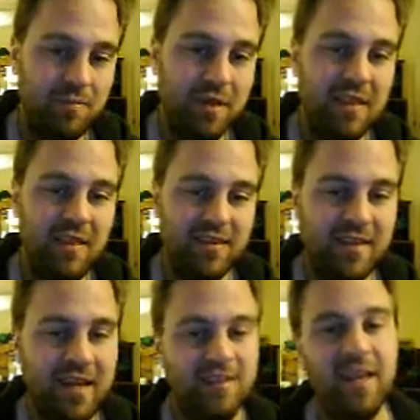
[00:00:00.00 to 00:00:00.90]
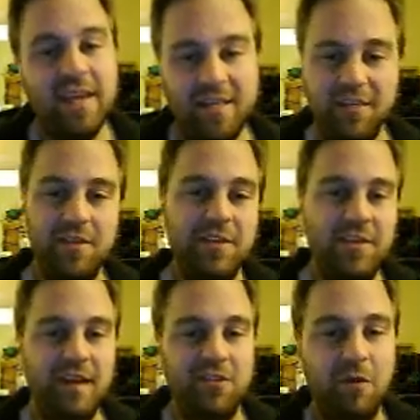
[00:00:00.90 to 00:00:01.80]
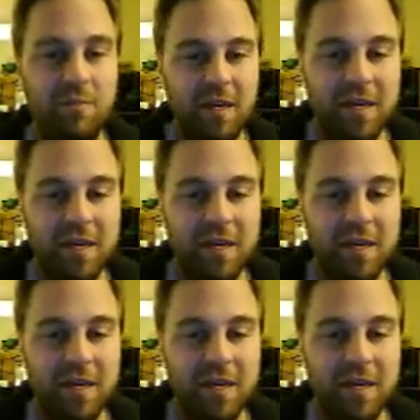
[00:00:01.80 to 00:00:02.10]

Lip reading: But in this case, I killed this SOB,